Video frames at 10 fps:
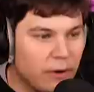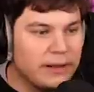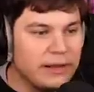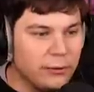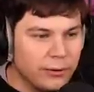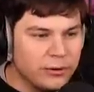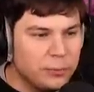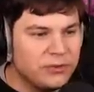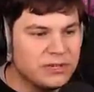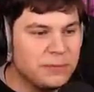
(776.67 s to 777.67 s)
All right, in order to
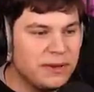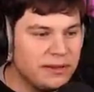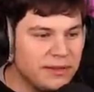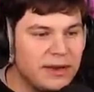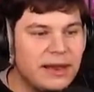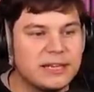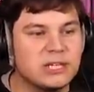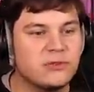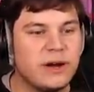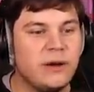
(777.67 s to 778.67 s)
participate in the
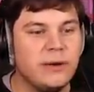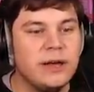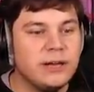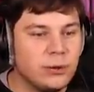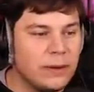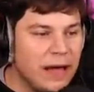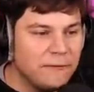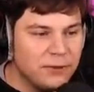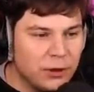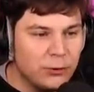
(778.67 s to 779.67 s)
next trial, you'll
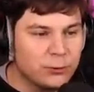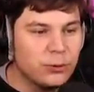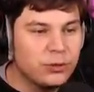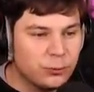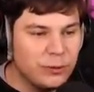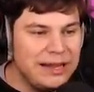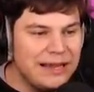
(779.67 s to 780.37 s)
have to go through three